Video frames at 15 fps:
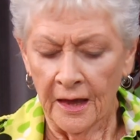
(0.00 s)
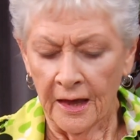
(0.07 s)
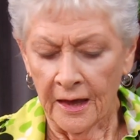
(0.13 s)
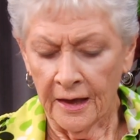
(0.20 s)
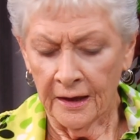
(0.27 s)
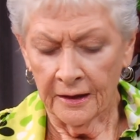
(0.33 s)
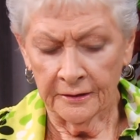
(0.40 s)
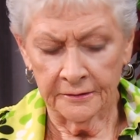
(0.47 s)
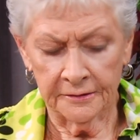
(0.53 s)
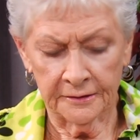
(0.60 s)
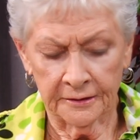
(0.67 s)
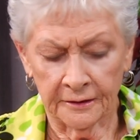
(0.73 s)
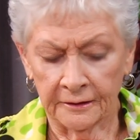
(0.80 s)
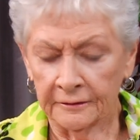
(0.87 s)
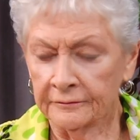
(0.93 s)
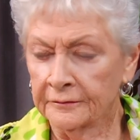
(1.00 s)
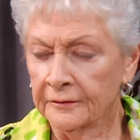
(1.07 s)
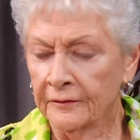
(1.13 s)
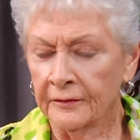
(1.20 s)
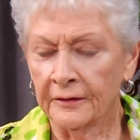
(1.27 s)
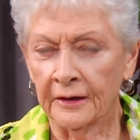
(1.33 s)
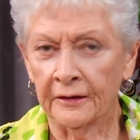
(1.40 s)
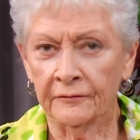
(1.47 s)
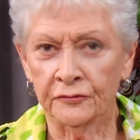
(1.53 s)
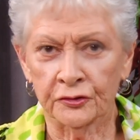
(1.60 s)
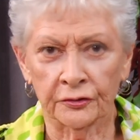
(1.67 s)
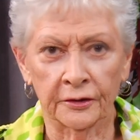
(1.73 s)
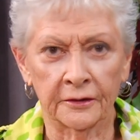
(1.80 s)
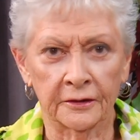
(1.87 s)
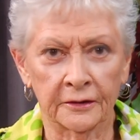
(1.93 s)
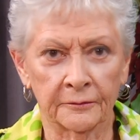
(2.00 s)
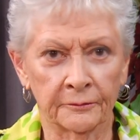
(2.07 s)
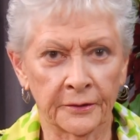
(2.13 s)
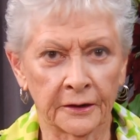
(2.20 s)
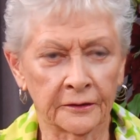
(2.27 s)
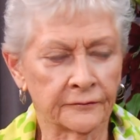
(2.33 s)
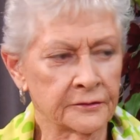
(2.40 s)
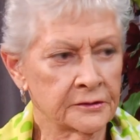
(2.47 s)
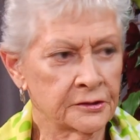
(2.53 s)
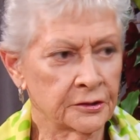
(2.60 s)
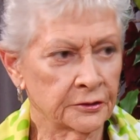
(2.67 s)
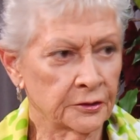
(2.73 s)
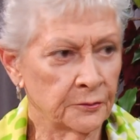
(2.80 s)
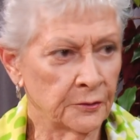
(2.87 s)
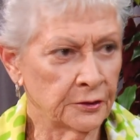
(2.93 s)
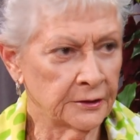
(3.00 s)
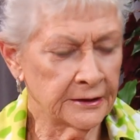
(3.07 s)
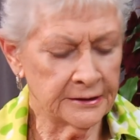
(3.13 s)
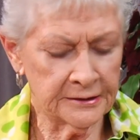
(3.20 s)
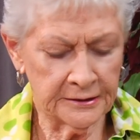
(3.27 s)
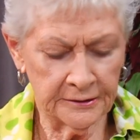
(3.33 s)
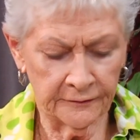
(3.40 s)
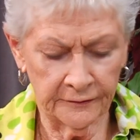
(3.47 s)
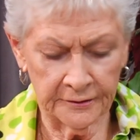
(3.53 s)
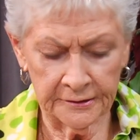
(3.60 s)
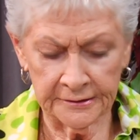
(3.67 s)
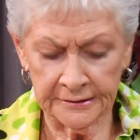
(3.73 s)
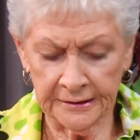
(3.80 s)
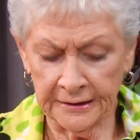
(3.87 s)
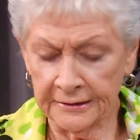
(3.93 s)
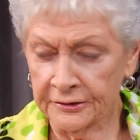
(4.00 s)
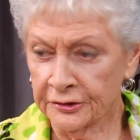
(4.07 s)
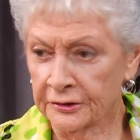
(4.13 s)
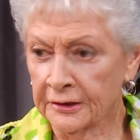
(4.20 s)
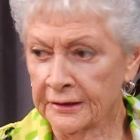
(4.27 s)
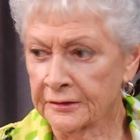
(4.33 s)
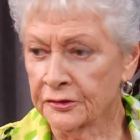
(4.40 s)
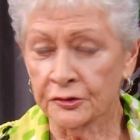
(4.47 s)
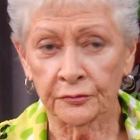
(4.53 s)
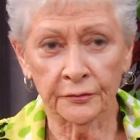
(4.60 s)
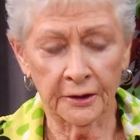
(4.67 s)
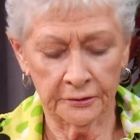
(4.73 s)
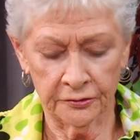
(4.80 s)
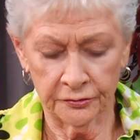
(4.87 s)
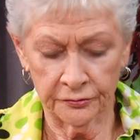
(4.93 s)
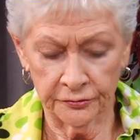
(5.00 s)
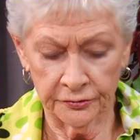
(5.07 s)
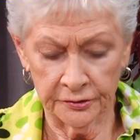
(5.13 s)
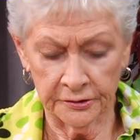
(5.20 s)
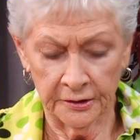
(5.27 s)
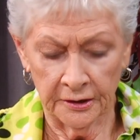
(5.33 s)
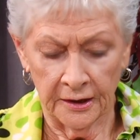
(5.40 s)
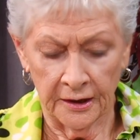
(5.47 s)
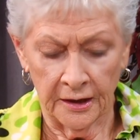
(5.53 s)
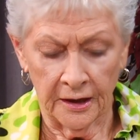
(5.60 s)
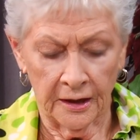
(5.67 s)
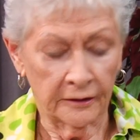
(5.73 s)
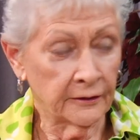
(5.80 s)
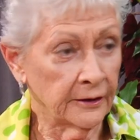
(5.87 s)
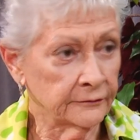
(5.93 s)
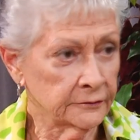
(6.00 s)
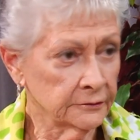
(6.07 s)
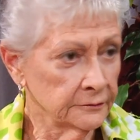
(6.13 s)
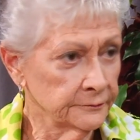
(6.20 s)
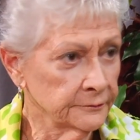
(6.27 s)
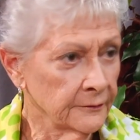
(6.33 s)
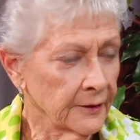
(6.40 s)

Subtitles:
and they have joined the Bella Vista Community TV station as directors level,